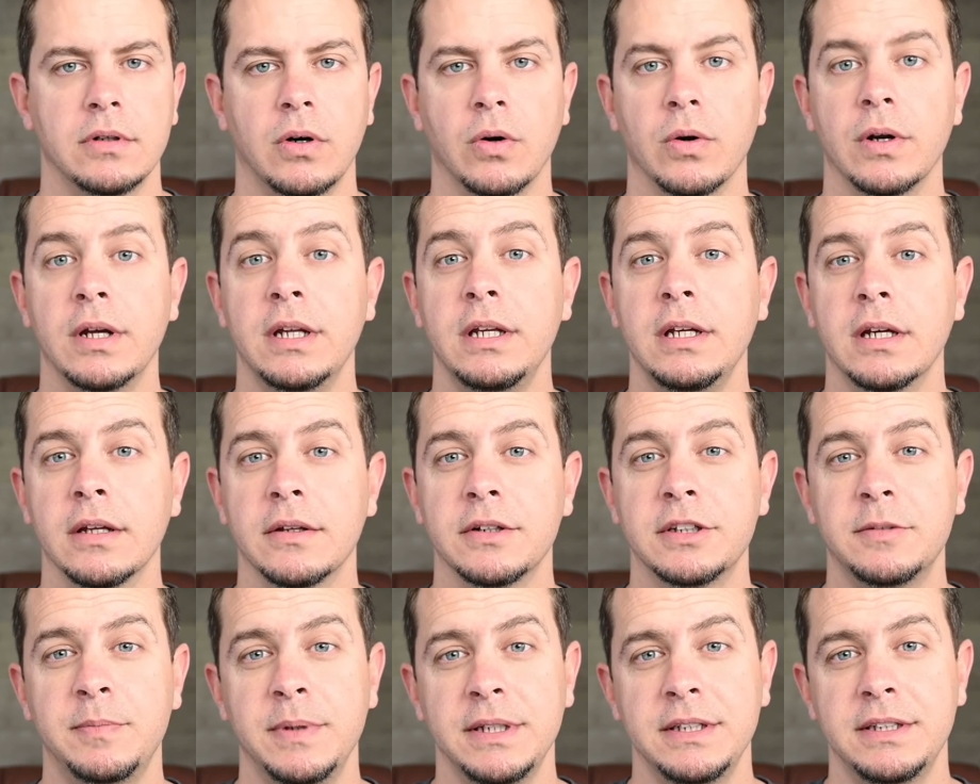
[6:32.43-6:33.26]
or any
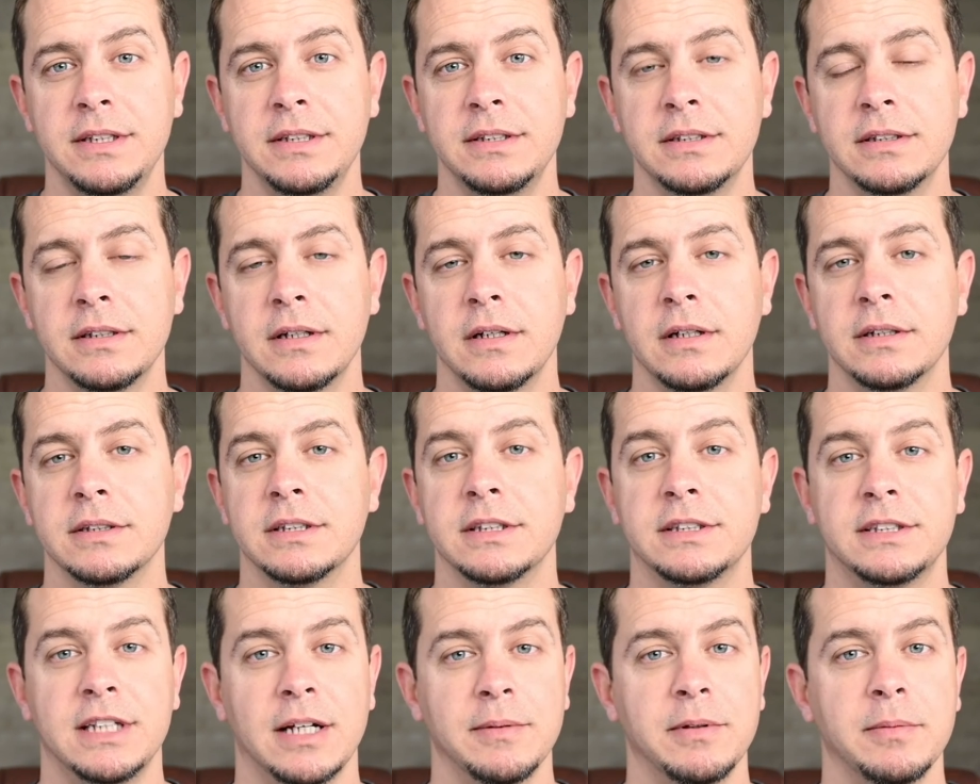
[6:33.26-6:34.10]
other species
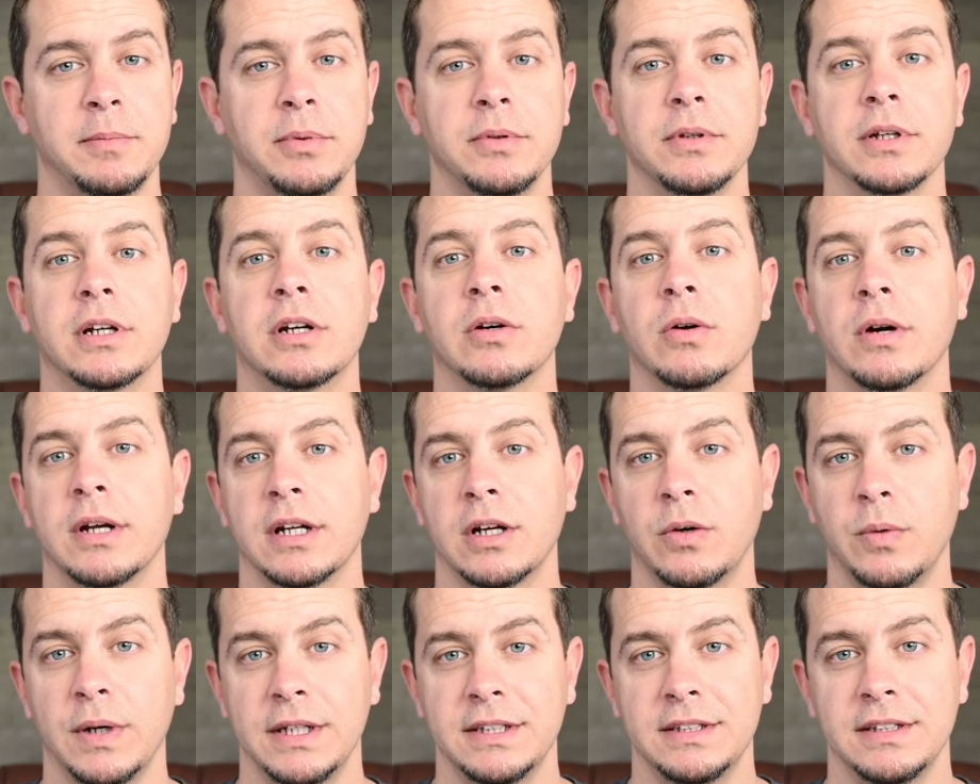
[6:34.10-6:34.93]
susceptible to
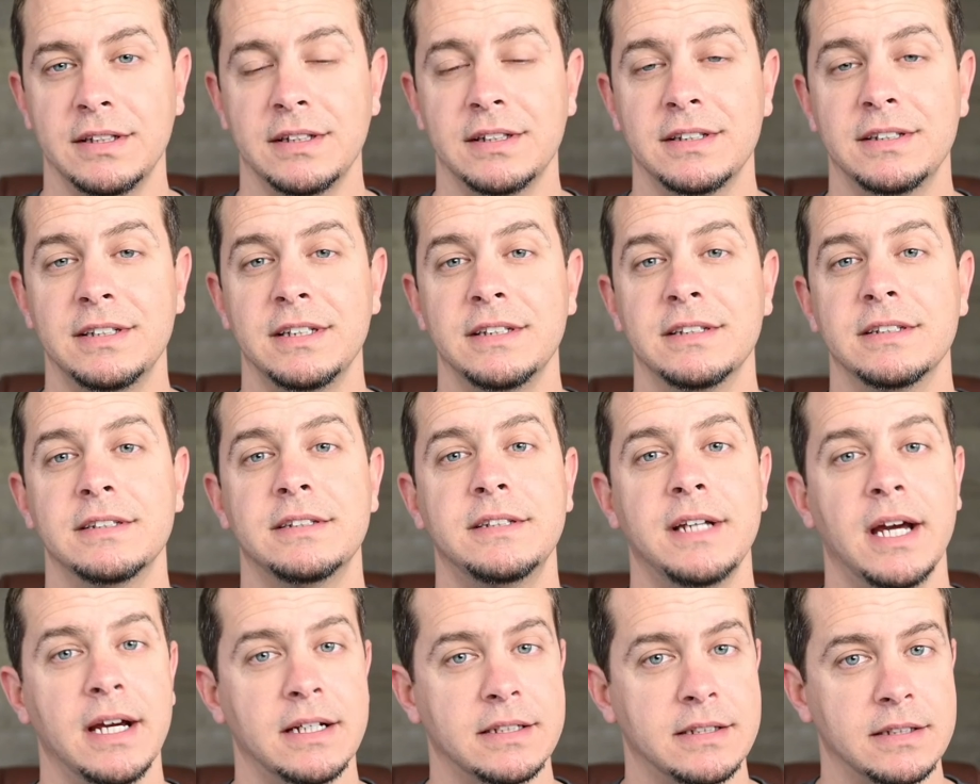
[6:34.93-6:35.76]
chronic wasting disease in
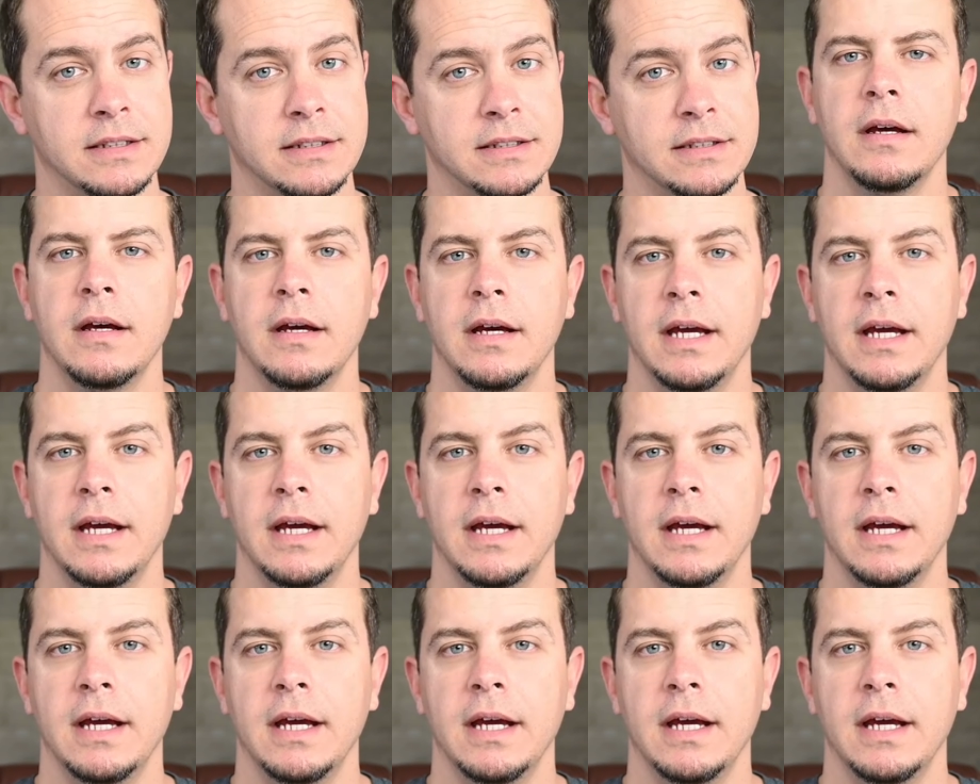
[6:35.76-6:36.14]
Texas.